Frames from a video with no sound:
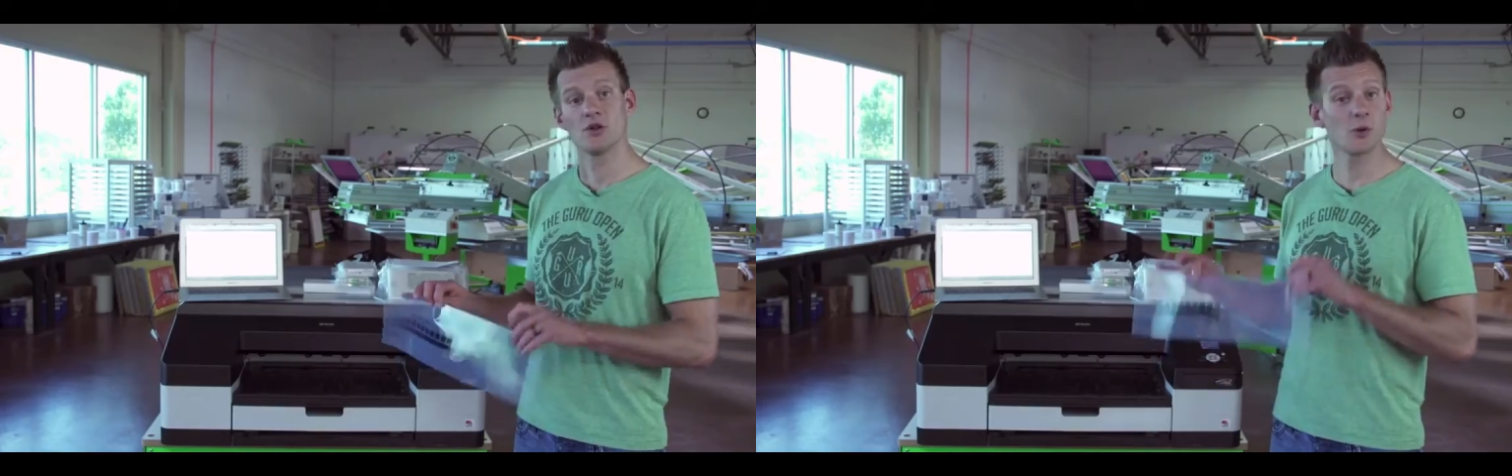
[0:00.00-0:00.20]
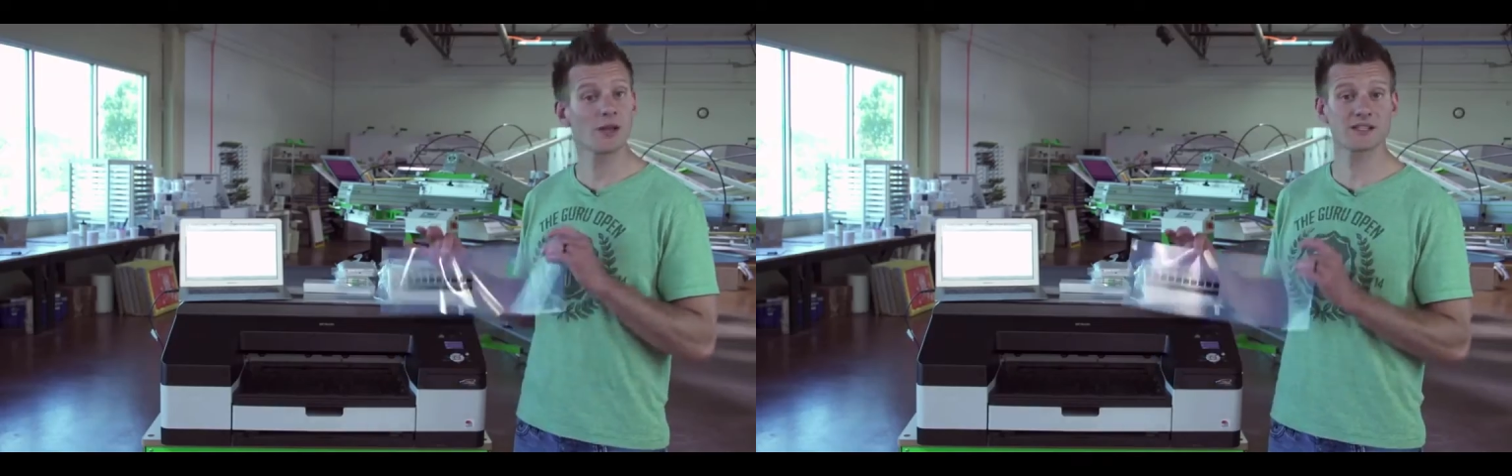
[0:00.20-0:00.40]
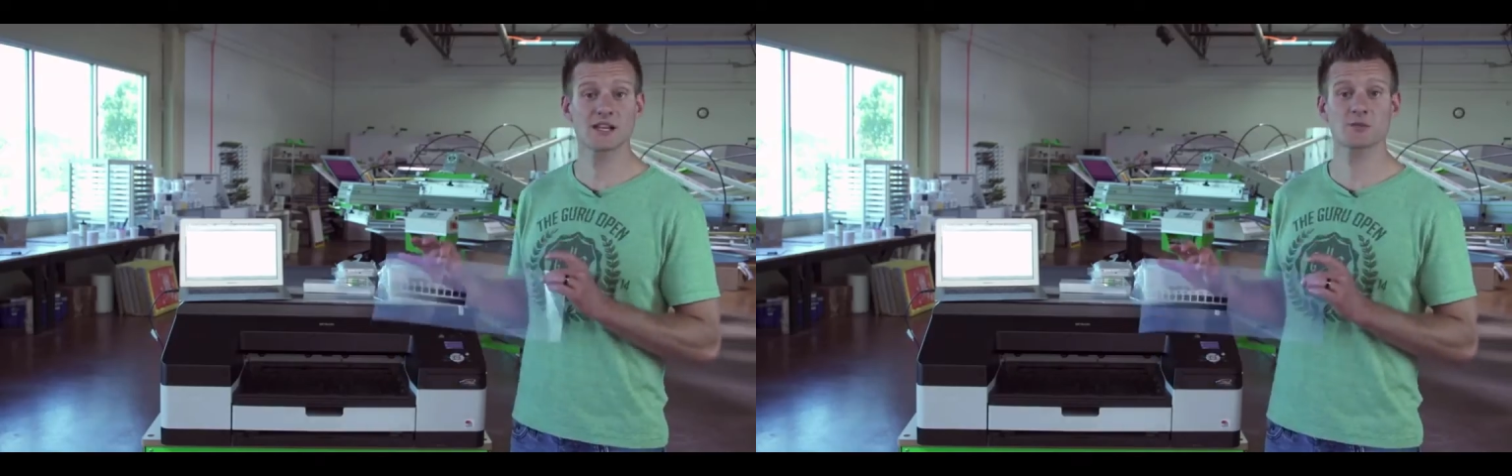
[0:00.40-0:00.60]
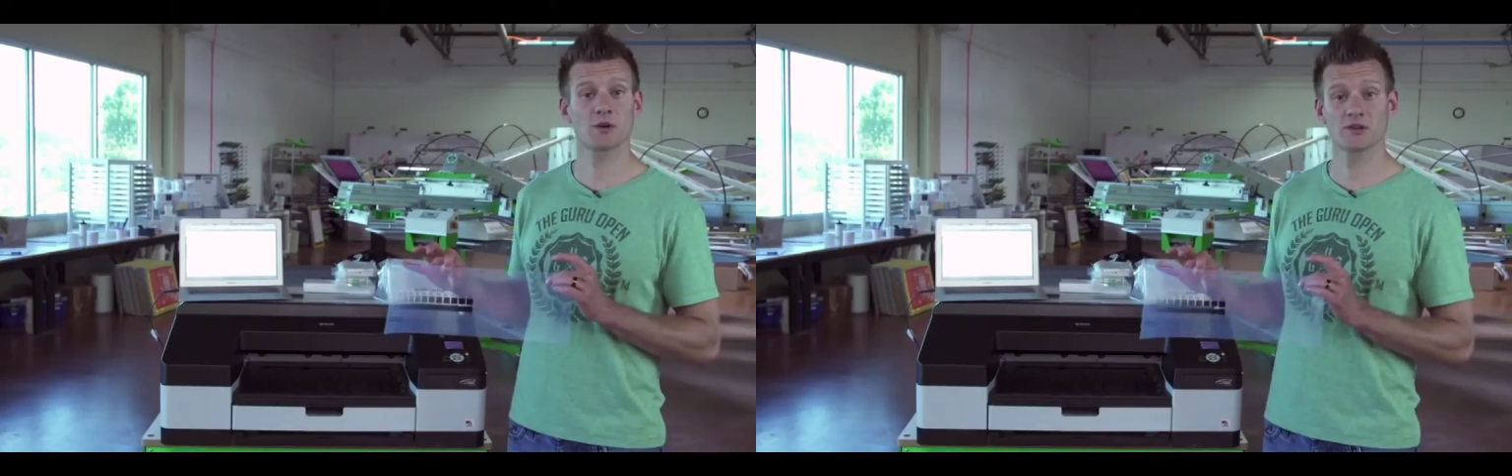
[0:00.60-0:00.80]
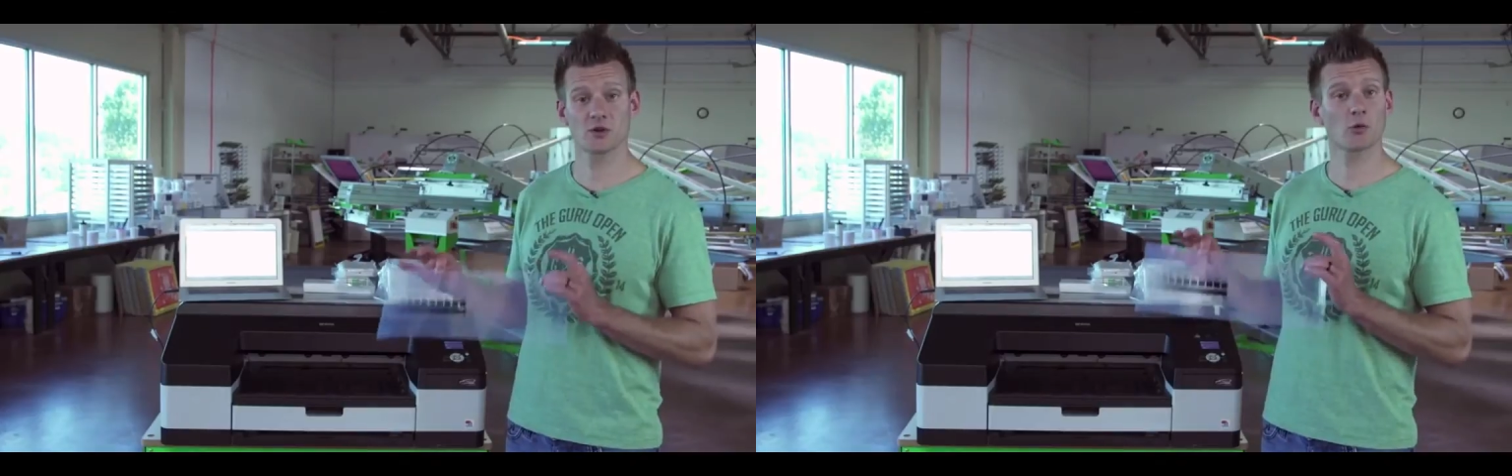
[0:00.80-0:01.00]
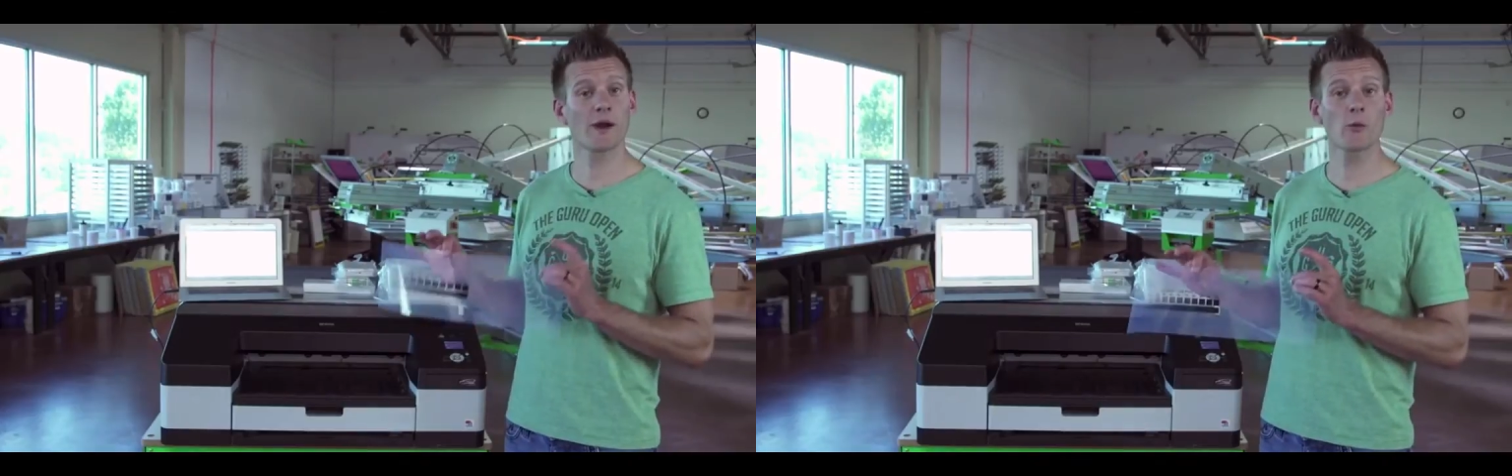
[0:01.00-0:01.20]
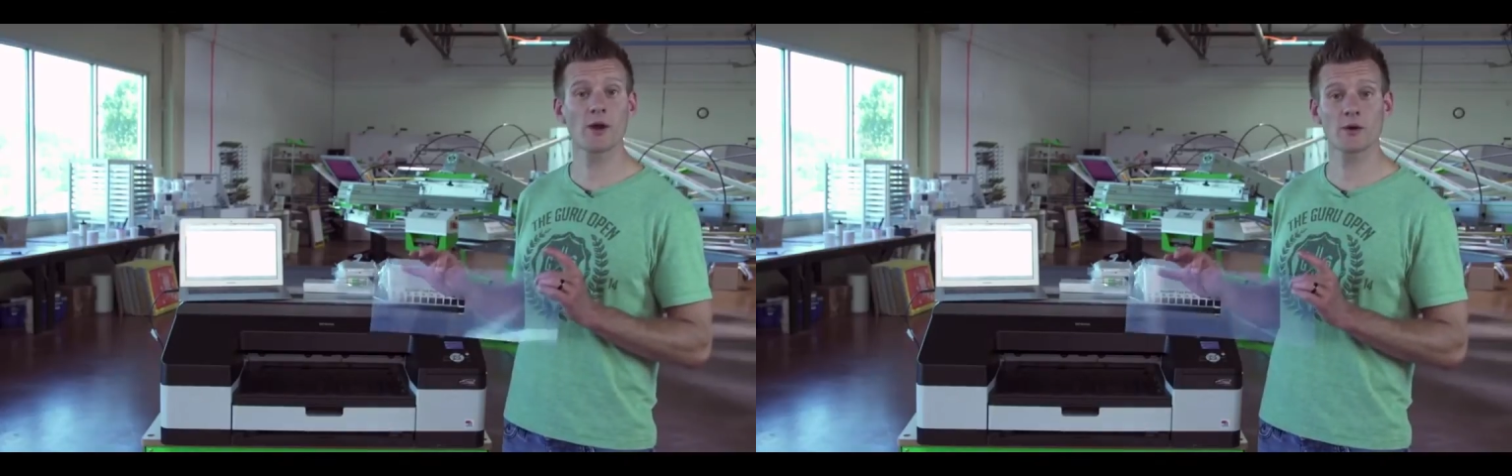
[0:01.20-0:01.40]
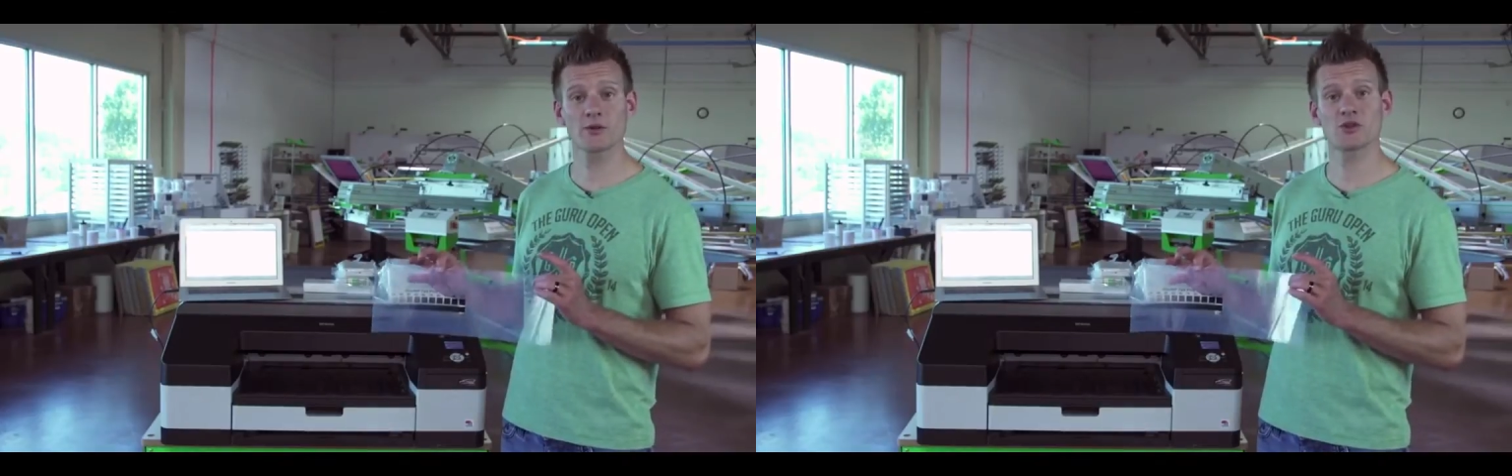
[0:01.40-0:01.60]
Doing a test print is a great
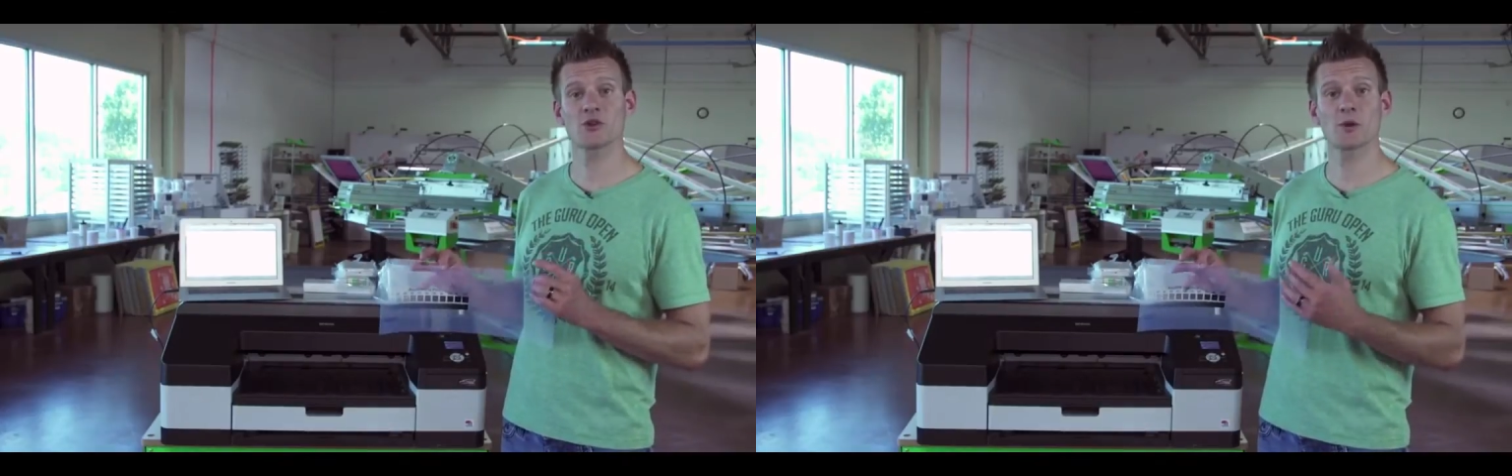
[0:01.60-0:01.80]
way to ensure